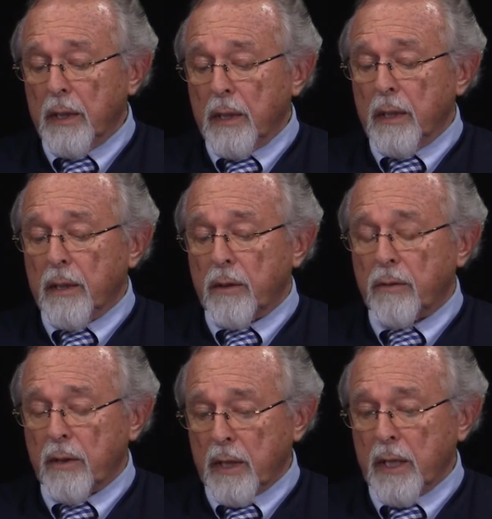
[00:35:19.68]
uh,
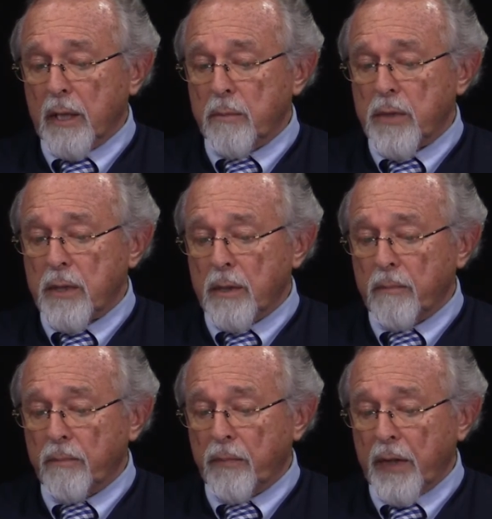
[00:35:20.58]
tribes.
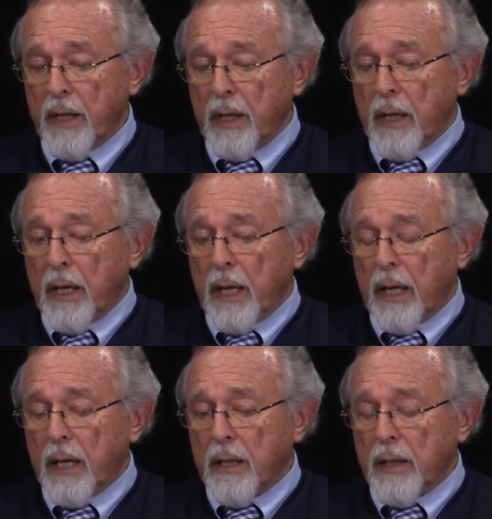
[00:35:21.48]

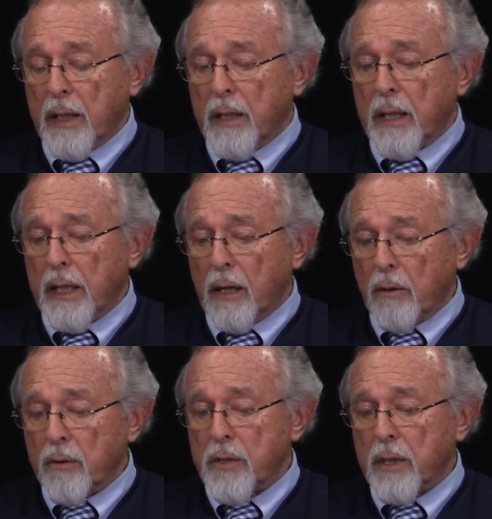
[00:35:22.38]
And then they
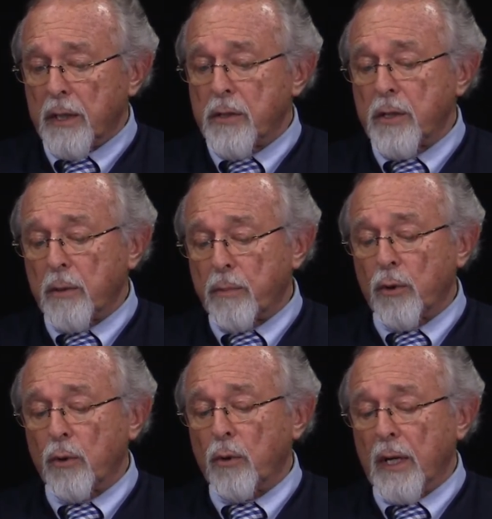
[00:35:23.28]
always list the
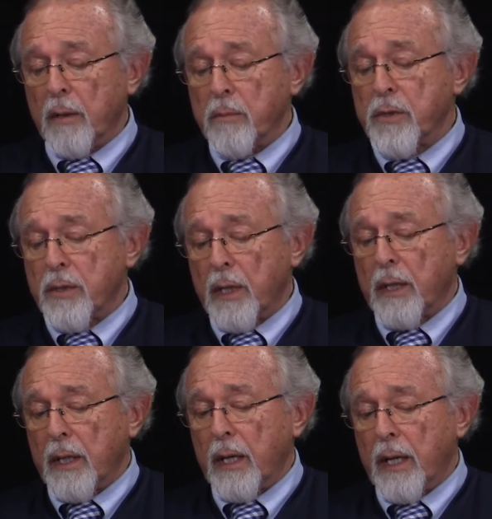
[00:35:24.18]
programs that
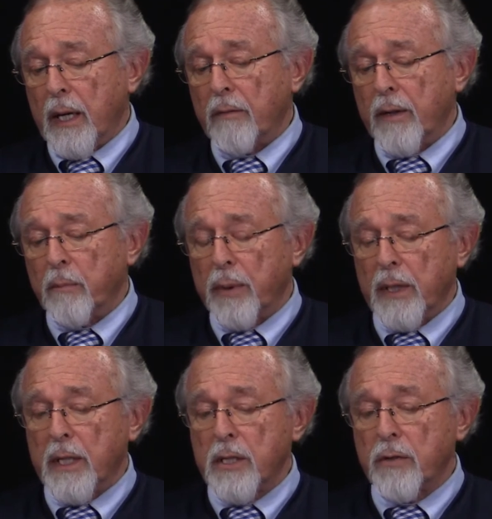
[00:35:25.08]
they have in
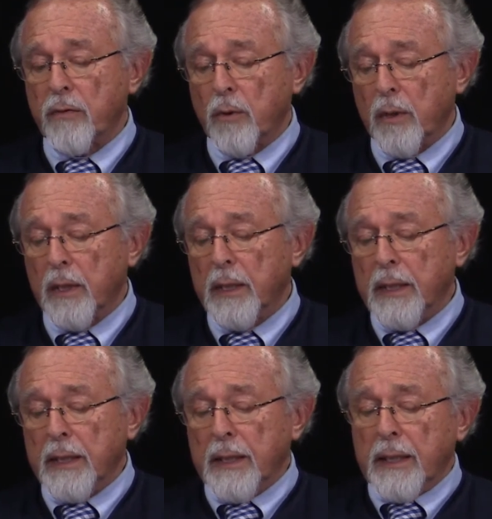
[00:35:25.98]
place for
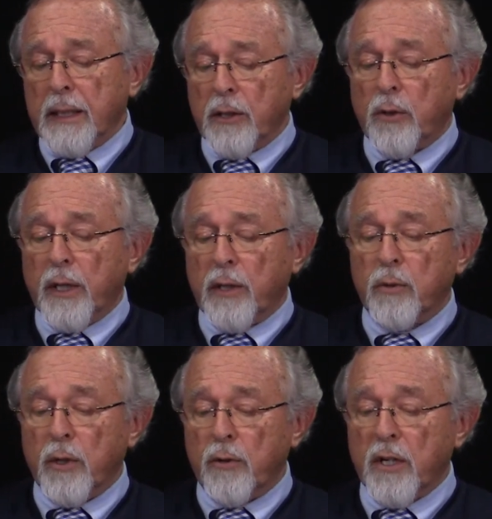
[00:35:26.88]
uh, trying
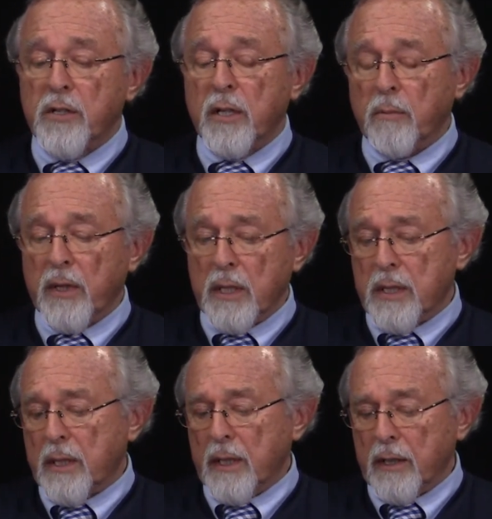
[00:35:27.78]
to address some of these
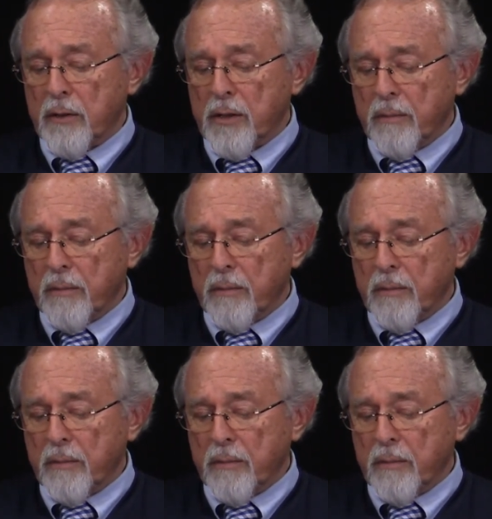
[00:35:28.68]
things.